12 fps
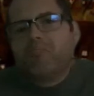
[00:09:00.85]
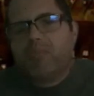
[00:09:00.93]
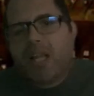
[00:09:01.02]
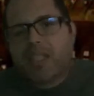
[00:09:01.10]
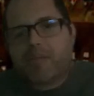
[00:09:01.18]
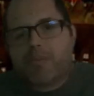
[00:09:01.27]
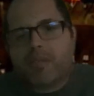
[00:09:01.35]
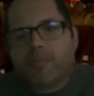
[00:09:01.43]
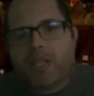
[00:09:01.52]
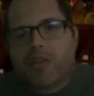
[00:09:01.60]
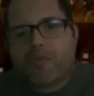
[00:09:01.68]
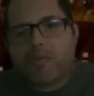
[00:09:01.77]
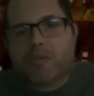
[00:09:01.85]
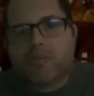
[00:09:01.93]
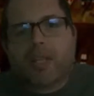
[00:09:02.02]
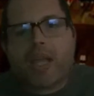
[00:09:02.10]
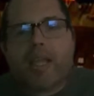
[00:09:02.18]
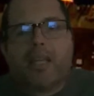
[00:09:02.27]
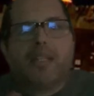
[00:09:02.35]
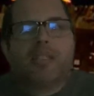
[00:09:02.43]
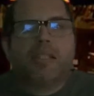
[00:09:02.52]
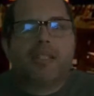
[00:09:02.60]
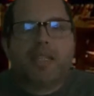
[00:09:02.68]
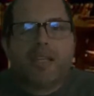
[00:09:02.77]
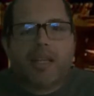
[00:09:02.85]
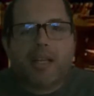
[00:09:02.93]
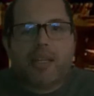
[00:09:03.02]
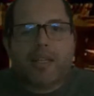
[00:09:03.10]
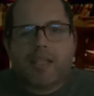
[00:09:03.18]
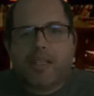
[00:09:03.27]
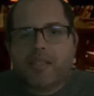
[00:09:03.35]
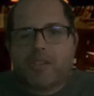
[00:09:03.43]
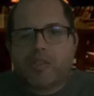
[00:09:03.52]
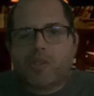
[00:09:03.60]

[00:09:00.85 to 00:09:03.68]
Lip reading: That's the video for today. So